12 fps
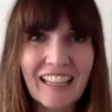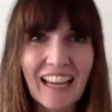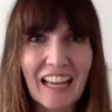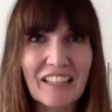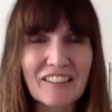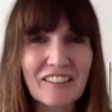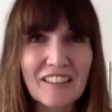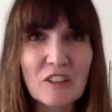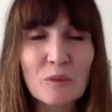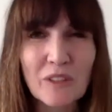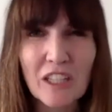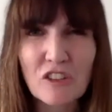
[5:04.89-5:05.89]
And this
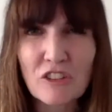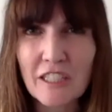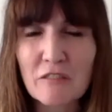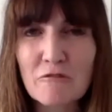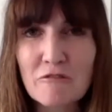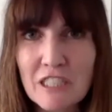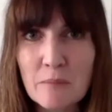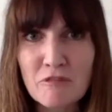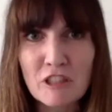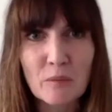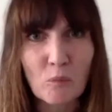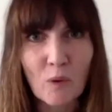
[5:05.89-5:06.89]
was actually a really
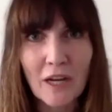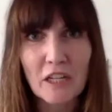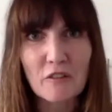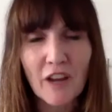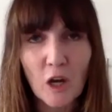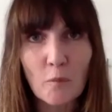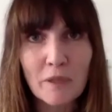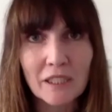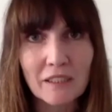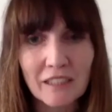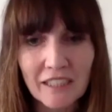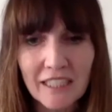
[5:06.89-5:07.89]
brilliant way of
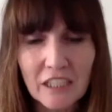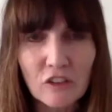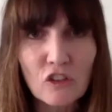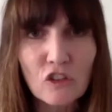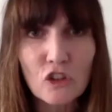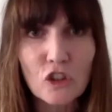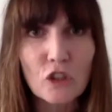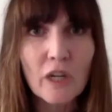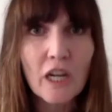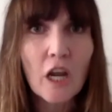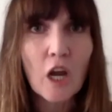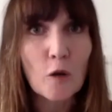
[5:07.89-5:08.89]
helping the kids to
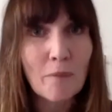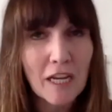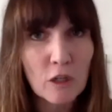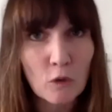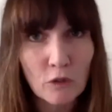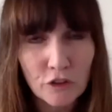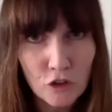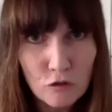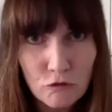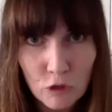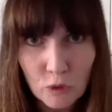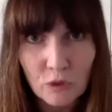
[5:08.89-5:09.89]
obey all the new
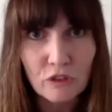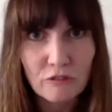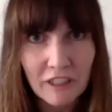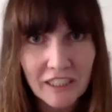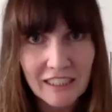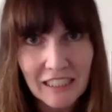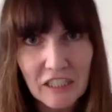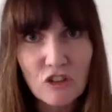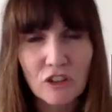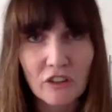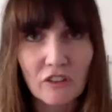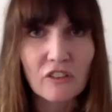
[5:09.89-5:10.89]
rules and
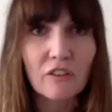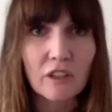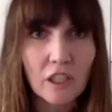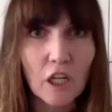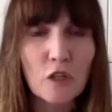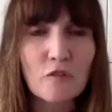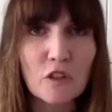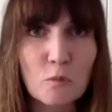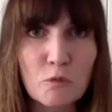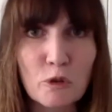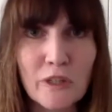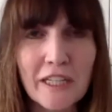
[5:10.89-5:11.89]
regulations that COVID had
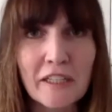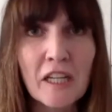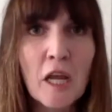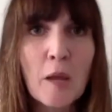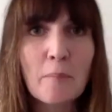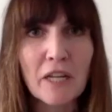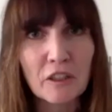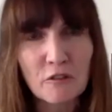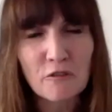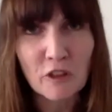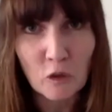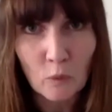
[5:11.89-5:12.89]
brought in, but in a
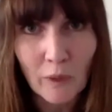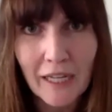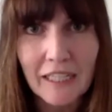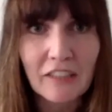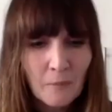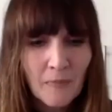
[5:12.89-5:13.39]
fun way.